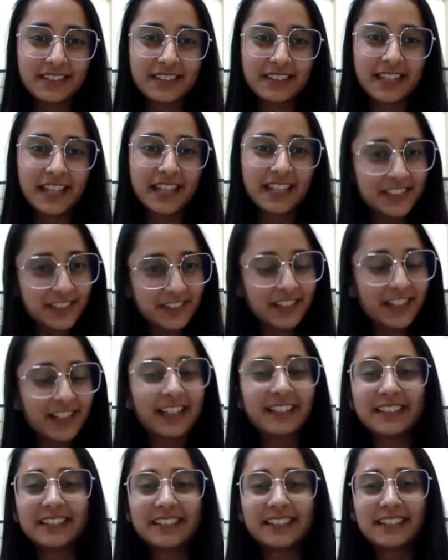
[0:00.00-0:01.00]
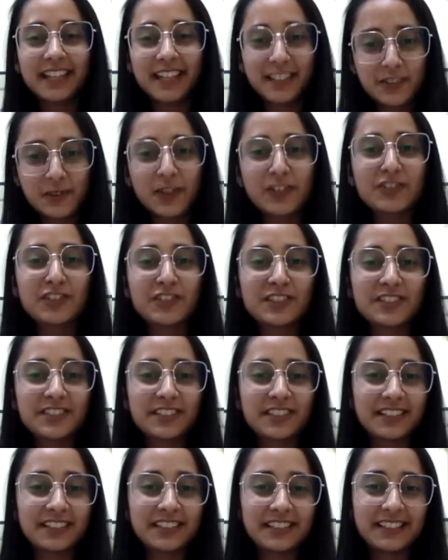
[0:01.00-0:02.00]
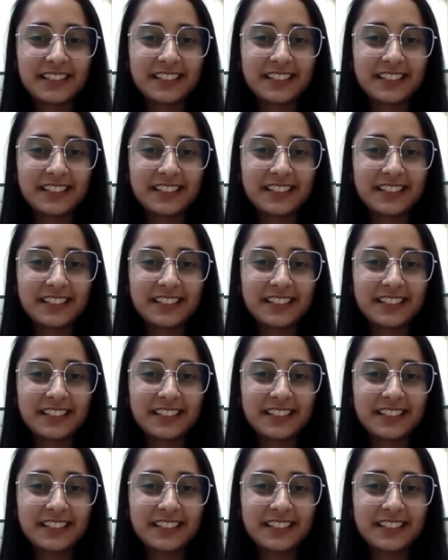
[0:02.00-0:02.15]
Thank you, Al. Thank you, Ashish, sir.